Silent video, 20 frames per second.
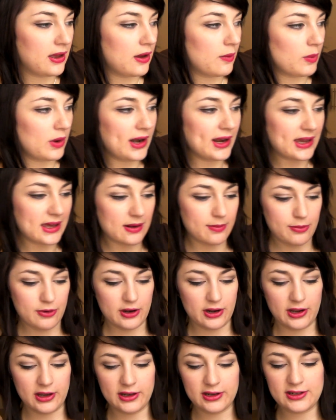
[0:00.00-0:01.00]
When I get a
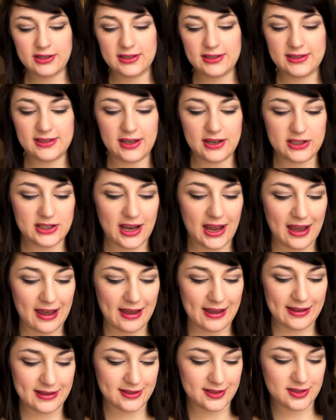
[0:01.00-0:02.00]
product such
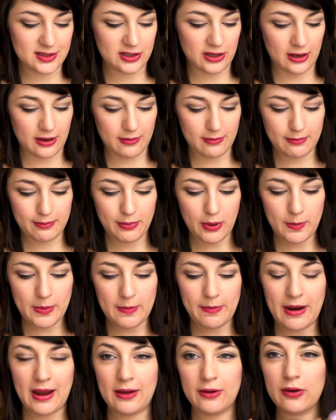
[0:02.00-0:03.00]
as, you know, Bobbi
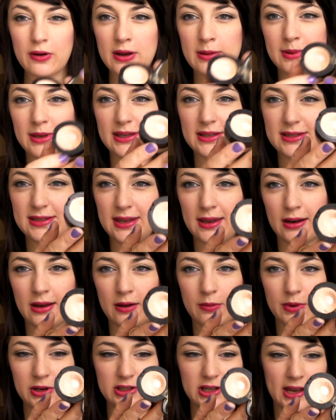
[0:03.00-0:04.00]
Brown Creamy Concealer,
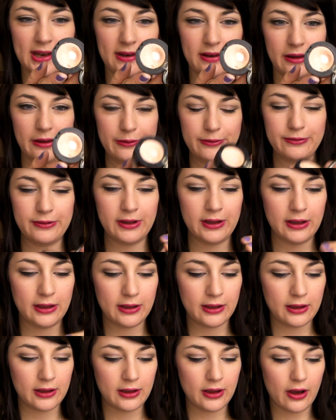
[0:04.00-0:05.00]
which I love,
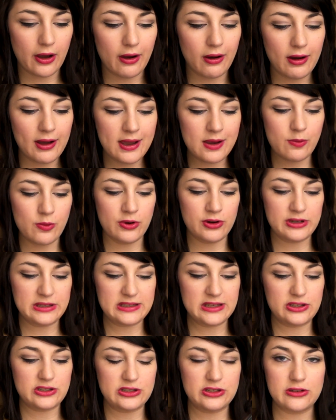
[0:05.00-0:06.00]
I want
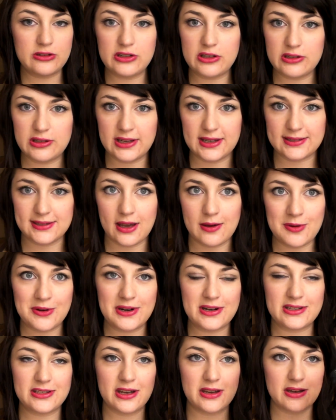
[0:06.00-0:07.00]
it to do two things. I want
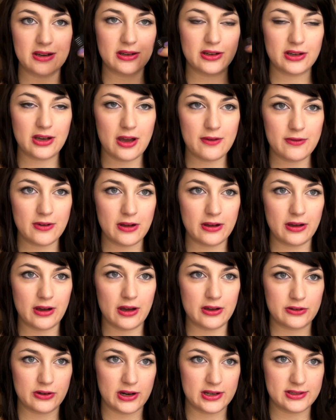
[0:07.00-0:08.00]
it to cover
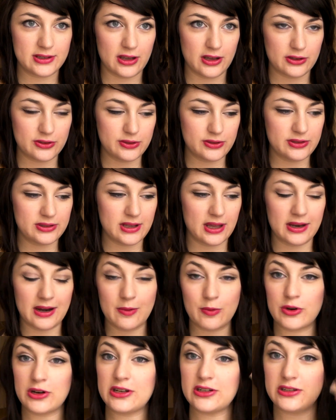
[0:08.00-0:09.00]
under eye circles and I
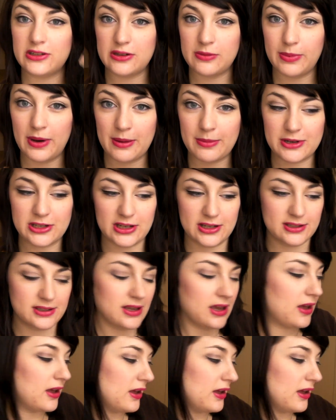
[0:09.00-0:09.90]
want it to do blemishes.